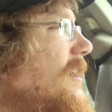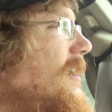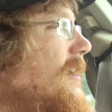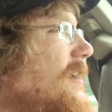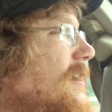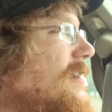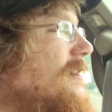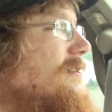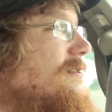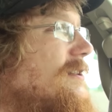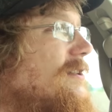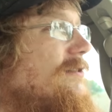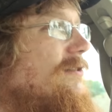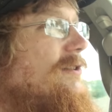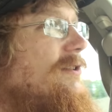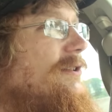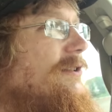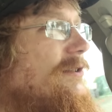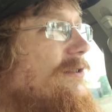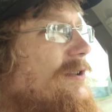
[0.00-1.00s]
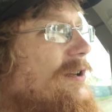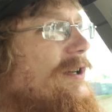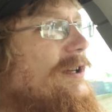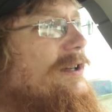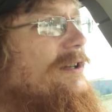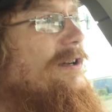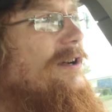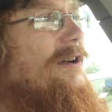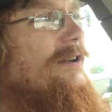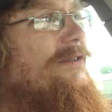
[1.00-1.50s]
And I was like, well, do you want
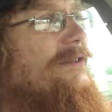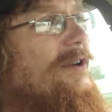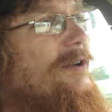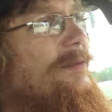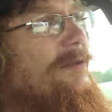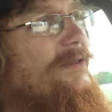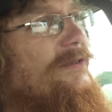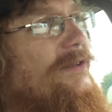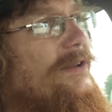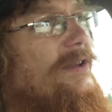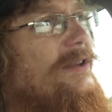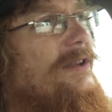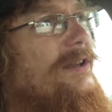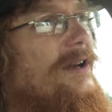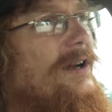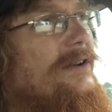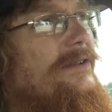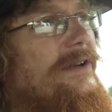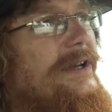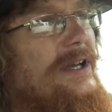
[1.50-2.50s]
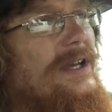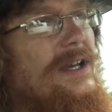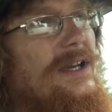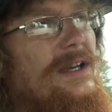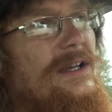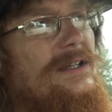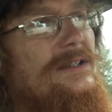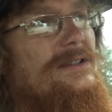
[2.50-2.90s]
your golf cart before the long weekend?